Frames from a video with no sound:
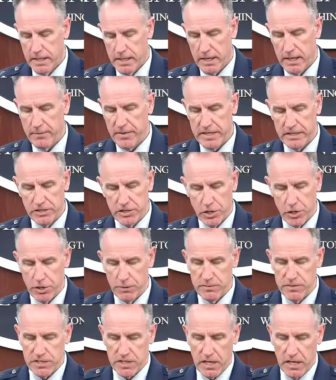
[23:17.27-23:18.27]
Um, in
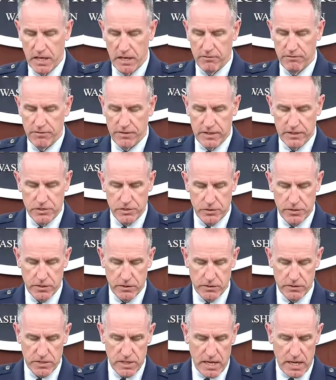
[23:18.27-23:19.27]
terms of
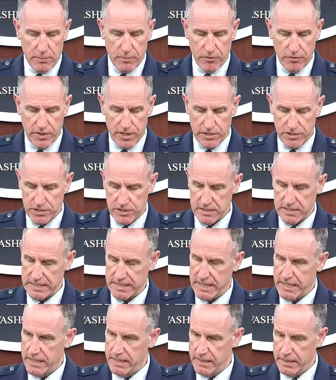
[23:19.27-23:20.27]
Israel's operations,
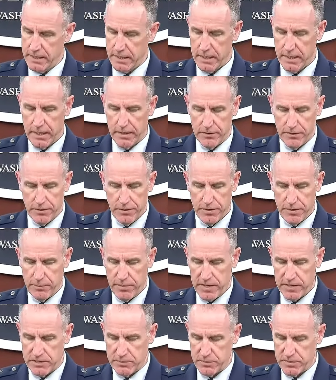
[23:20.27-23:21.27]
again, uh, they're in the
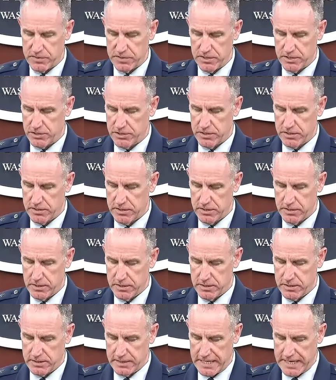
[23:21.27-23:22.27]
best position to,
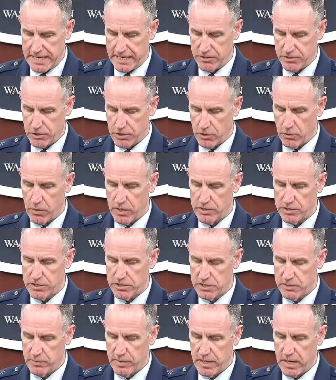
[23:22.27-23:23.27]
to answer
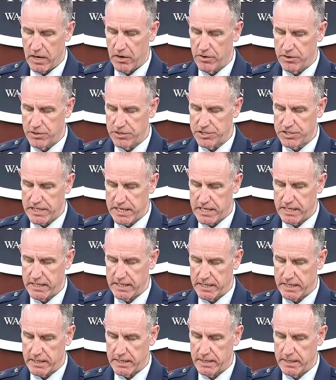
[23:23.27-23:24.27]
questions, but our
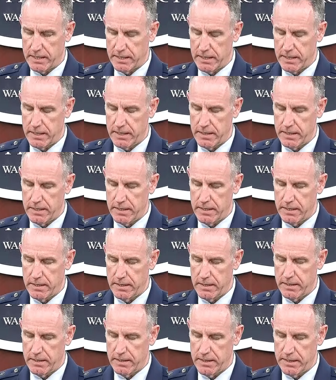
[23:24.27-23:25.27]
understanding uh,
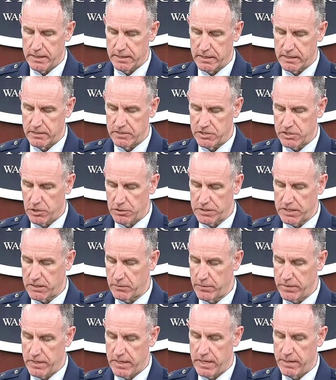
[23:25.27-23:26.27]
in consulting
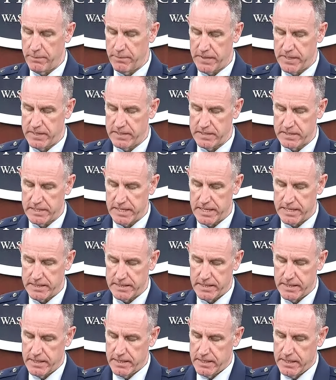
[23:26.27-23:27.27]
with them is
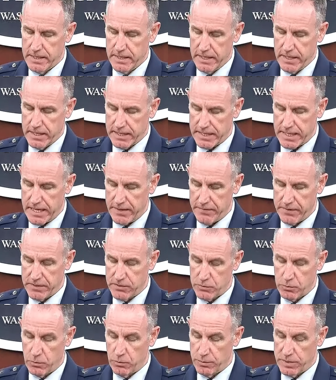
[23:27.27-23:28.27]
that, again,
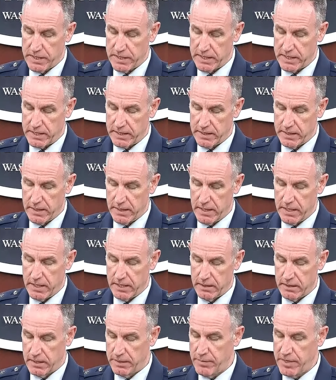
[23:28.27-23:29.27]
these will be
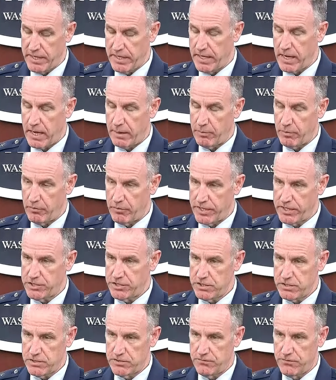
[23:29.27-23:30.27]
uh, limited
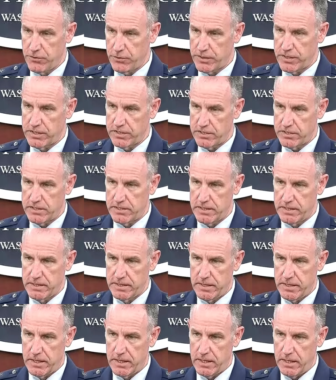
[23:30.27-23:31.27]
operations focused
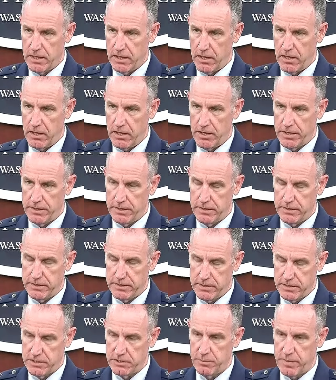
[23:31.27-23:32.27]
uh, on
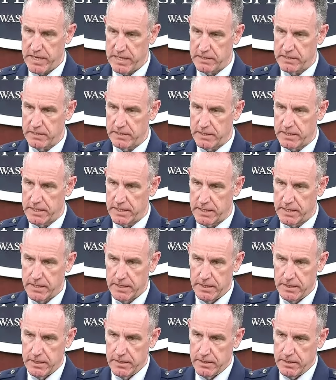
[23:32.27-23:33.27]
dismantling
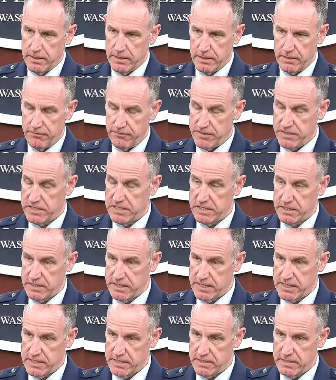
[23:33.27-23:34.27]
uh,
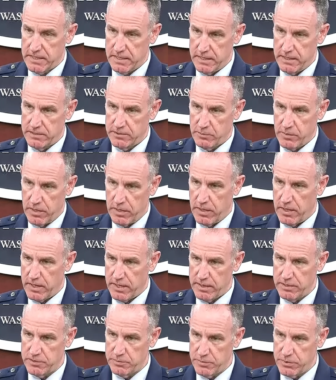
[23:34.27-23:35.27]
facilities that
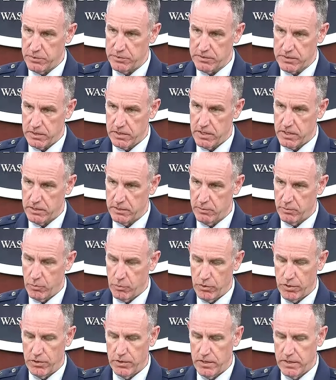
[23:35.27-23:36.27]
Hezbollah has built along the
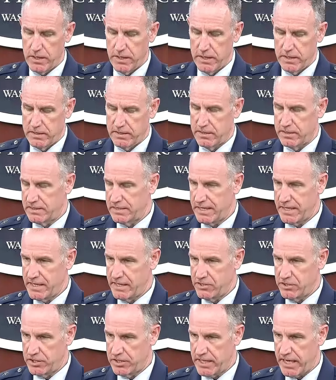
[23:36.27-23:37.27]
border to
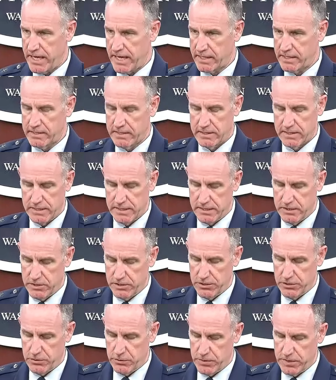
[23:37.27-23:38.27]
stage attacks
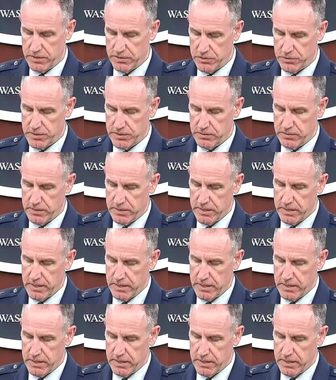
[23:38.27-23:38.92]
into Israel.